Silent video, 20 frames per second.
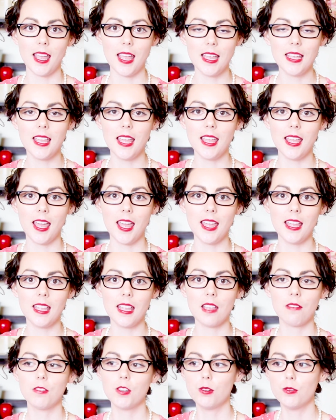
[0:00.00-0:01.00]
AKA,
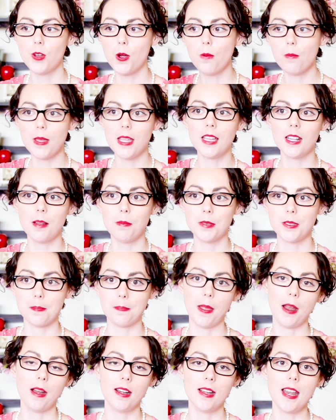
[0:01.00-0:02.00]
if you don't make it up to
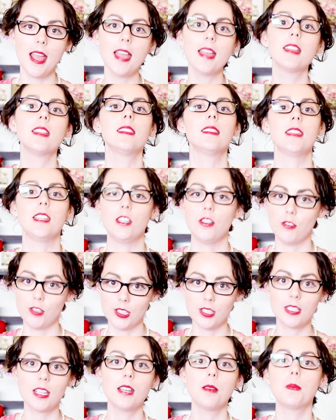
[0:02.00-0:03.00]
baronet, then you
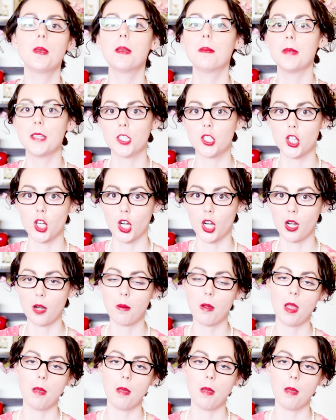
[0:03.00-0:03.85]
just get to be a Mr.